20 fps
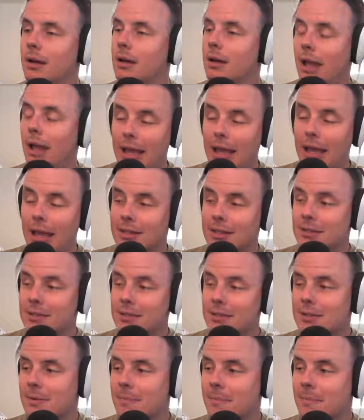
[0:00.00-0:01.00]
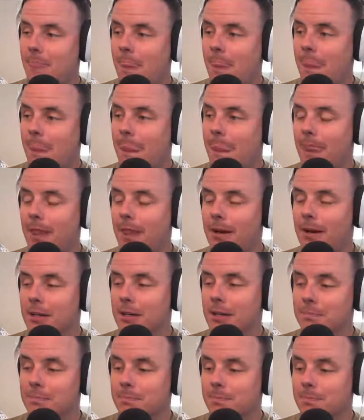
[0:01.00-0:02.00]
and
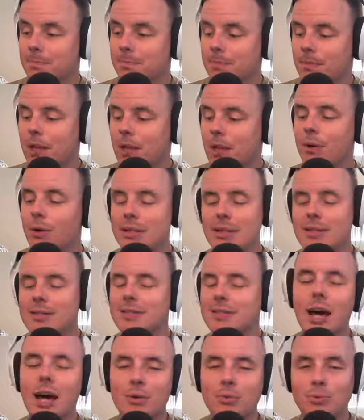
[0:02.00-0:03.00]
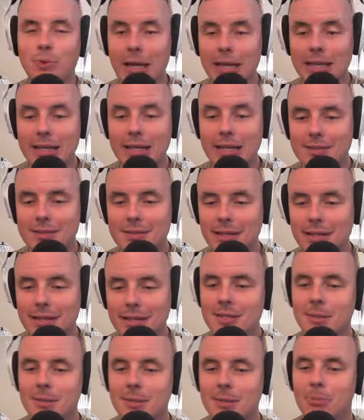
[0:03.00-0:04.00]
it's not a race;
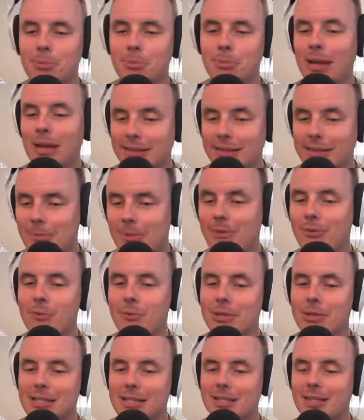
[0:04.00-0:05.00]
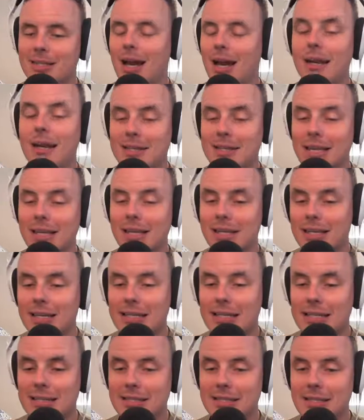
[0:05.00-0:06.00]
it's a parade lap. Everybody's kind of
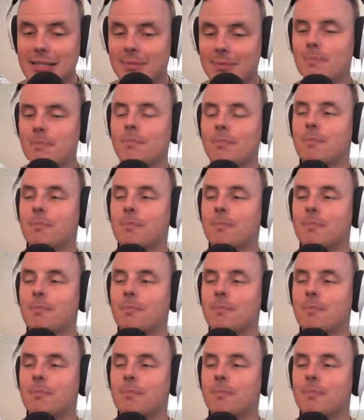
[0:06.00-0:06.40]
taking it easy,